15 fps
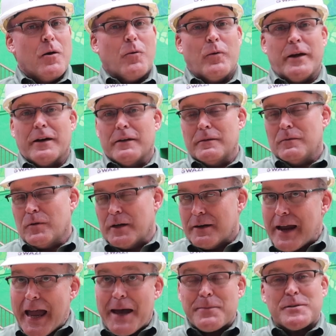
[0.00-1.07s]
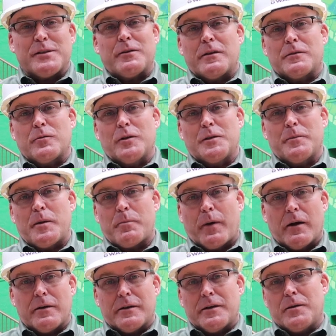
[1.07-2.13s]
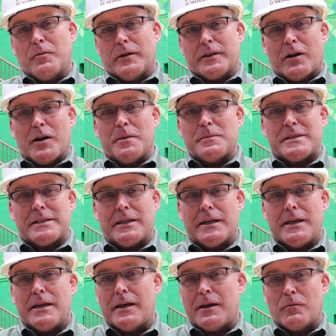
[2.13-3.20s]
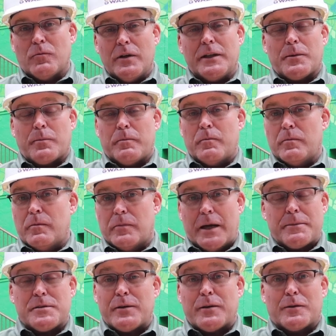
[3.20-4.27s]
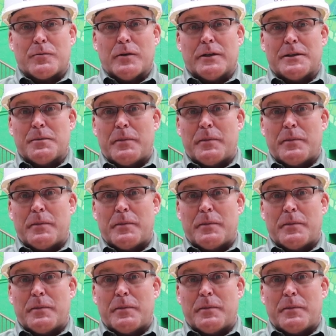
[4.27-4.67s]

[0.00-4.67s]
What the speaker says: we are absolutely thrilled to be partnering with RMC and really absolutely thrilled to